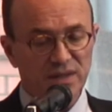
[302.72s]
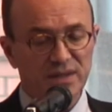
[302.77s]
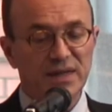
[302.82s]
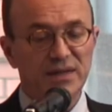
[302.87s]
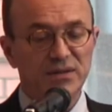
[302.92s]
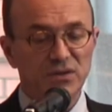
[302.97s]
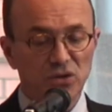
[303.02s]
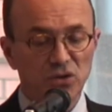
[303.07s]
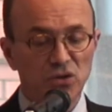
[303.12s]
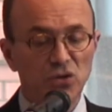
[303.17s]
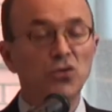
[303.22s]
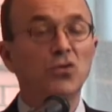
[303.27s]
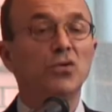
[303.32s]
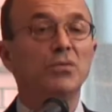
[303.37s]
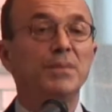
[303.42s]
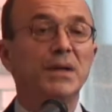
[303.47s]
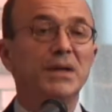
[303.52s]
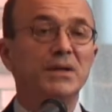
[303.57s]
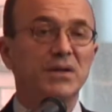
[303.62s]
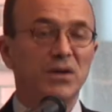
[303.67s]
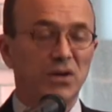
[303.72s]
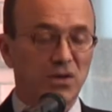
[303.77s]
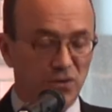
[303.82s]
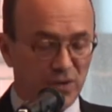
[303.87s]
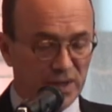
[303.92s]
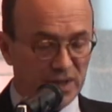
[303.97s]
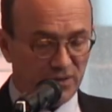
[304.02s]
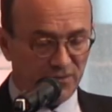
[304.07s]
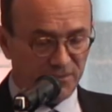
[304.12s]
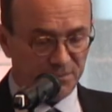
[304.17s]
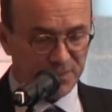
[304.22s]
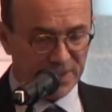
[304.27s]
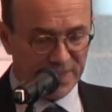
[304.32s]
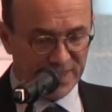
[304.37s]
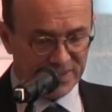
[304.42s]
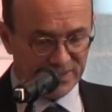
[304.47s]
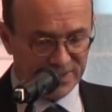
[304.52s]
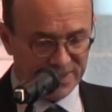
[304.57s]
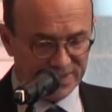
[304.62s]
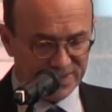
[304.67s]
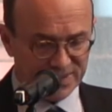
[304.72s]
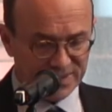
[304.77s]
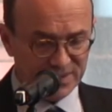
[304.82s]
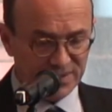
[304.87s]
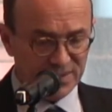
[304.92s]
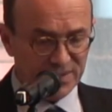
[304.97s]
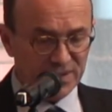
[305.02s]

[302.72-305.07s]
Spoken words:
than the urban area of Paris.